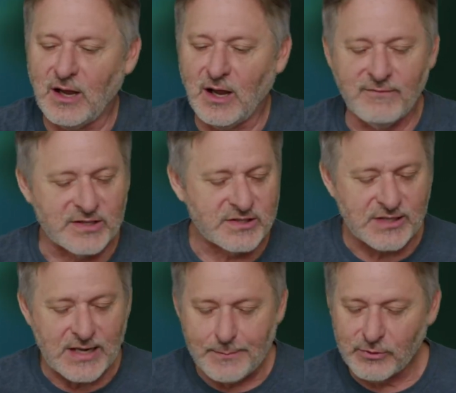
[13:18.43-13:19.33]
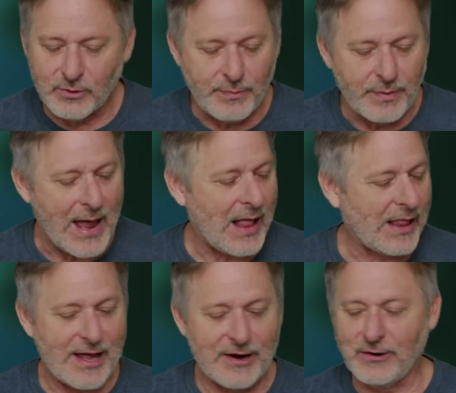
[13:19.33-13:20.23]
of a sampler
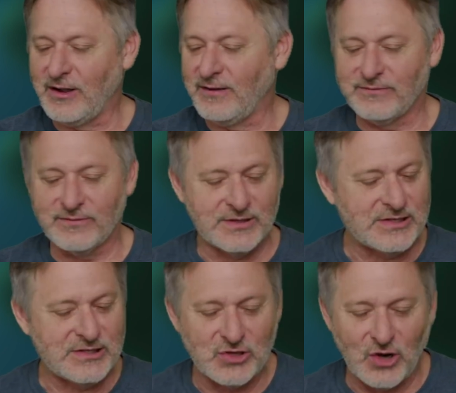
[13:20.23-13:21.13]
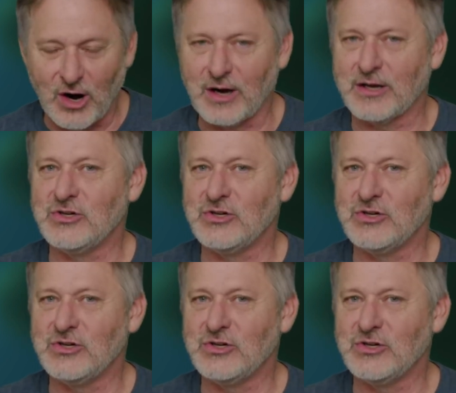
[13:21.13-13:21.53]
platter of dark